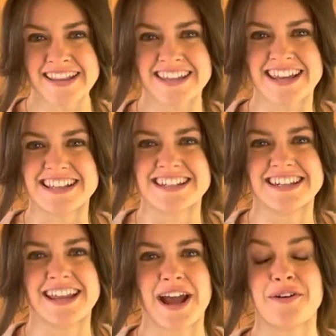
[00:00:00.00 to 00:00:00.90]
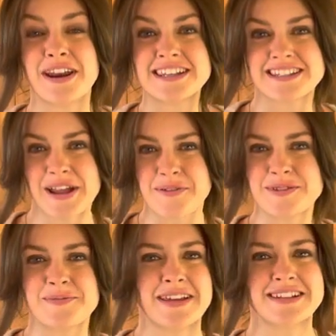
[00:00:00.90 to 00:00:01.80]
Kitchen now, and it's time
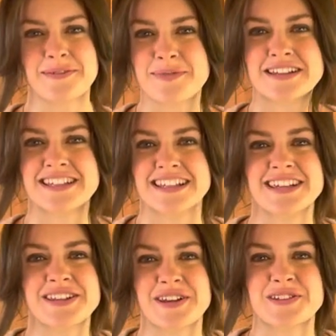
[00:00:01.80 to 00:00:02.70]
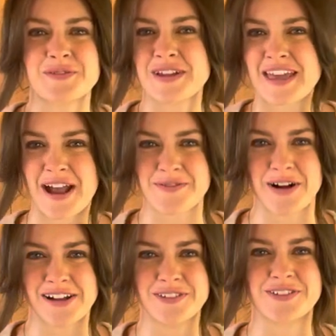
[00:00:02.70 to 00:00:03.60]
to make something delicious with our
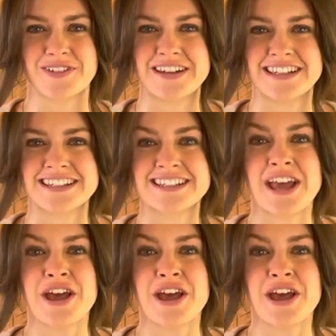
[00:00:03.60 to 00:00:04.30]
wild greens.